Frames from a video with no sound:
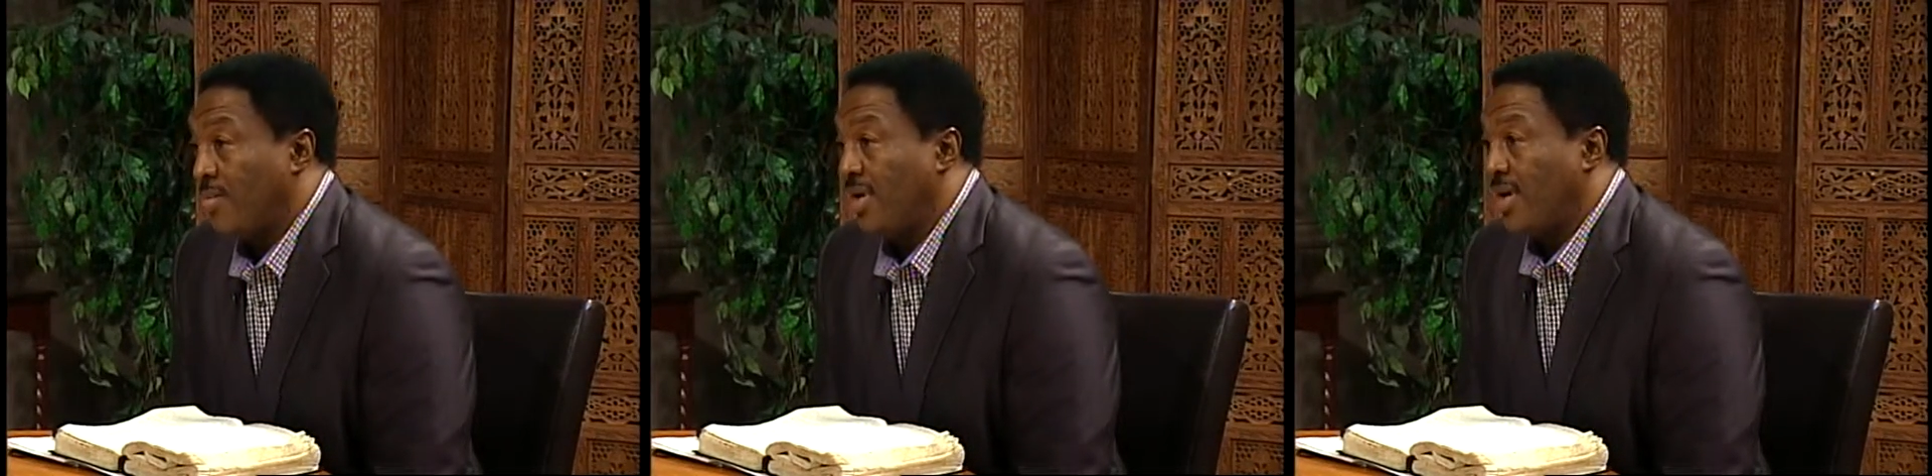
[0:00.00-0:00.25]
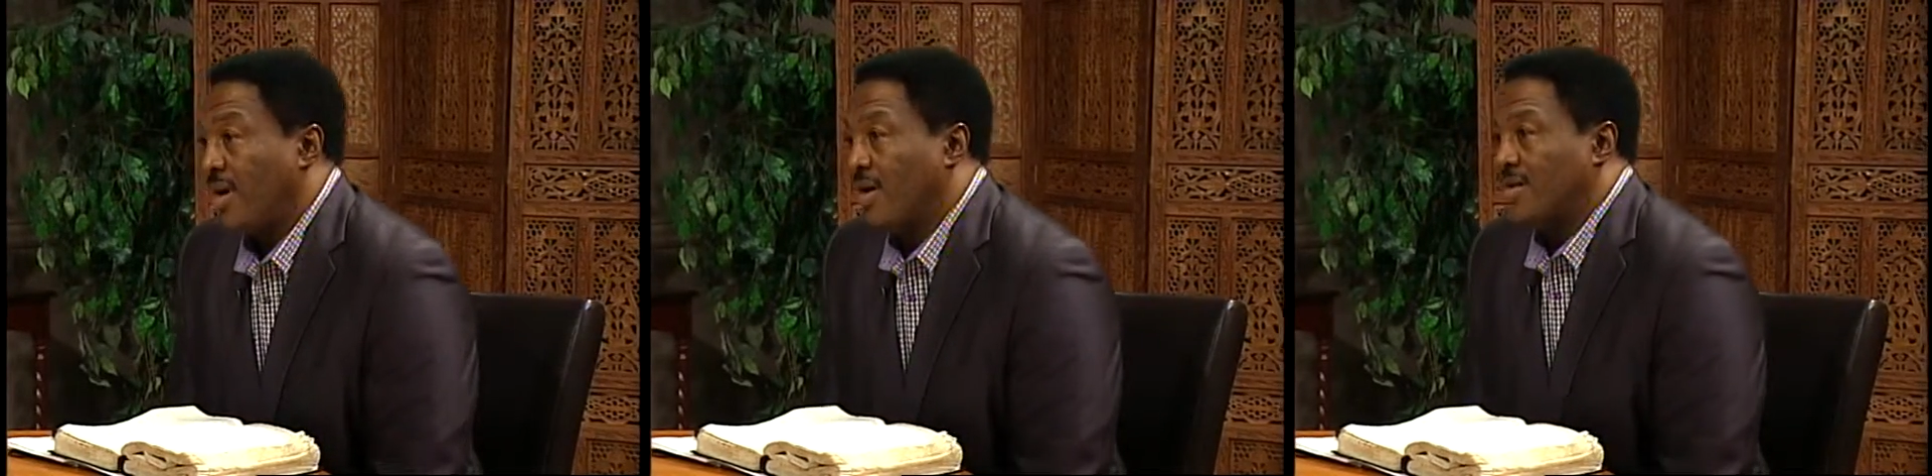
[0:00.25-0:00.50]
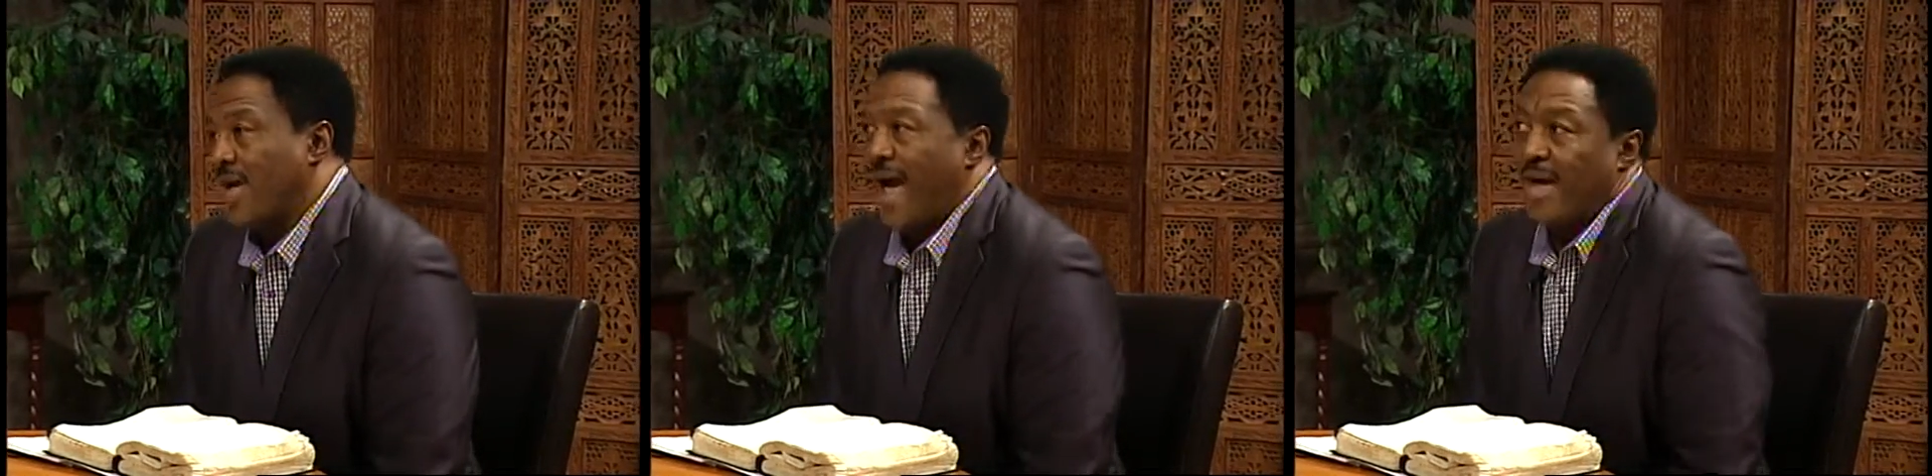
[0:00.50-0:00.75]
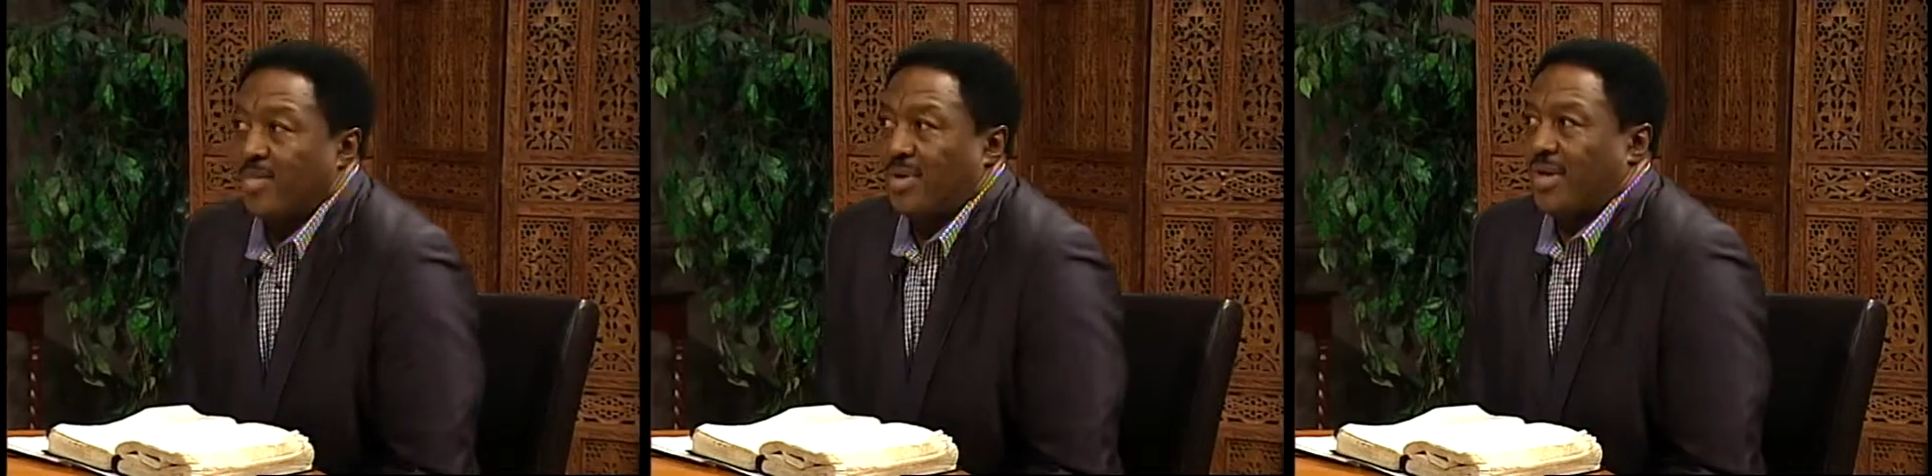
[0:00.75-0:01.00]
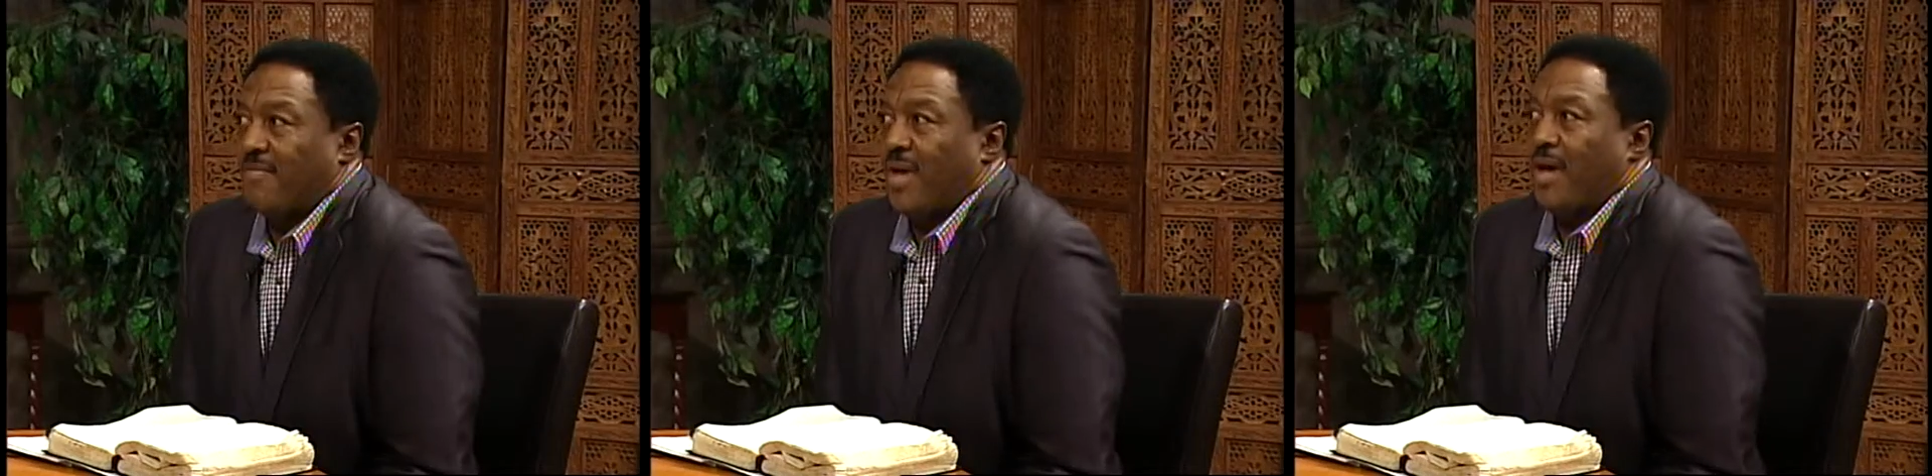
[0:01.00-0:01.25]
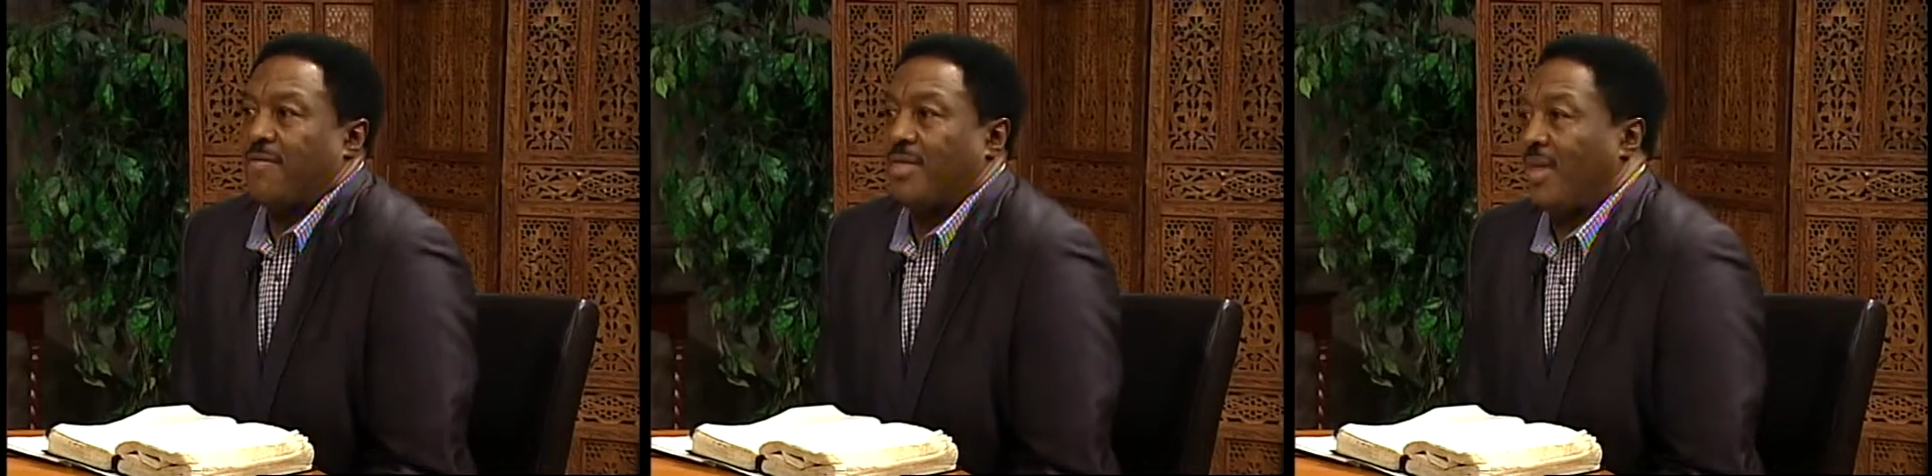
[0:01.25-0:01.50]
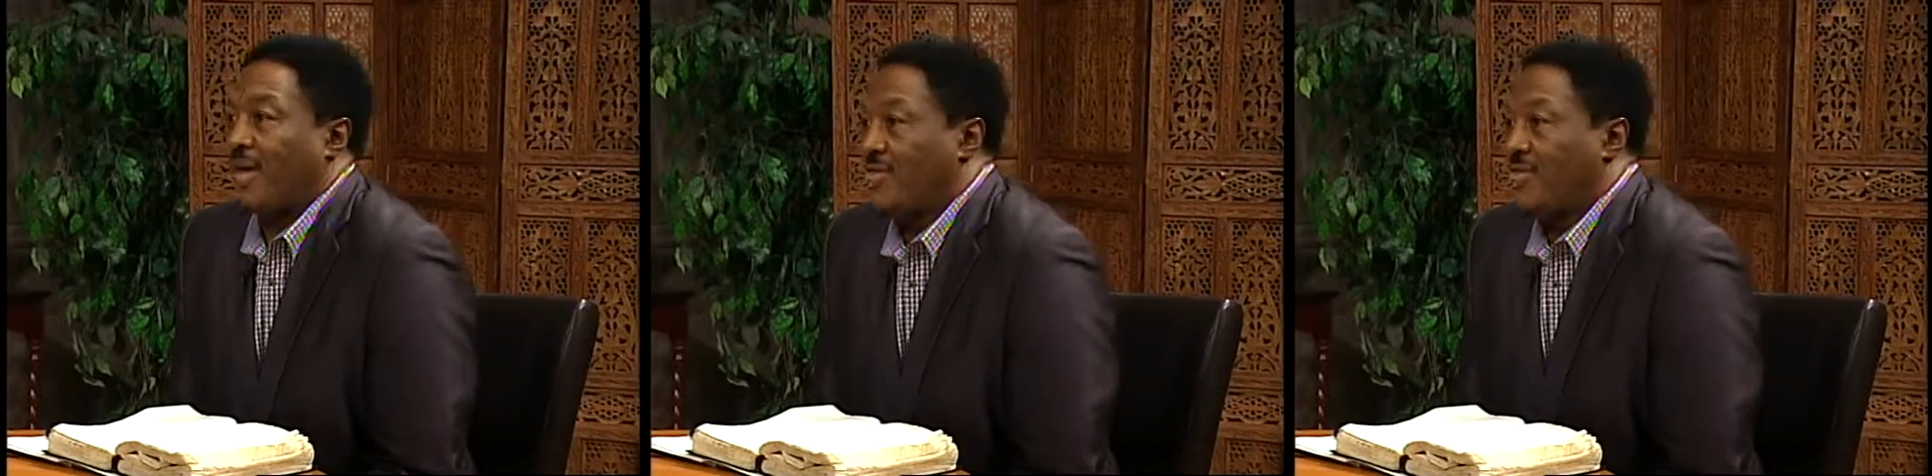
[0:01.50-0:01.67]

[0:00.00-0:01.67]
because I believe everything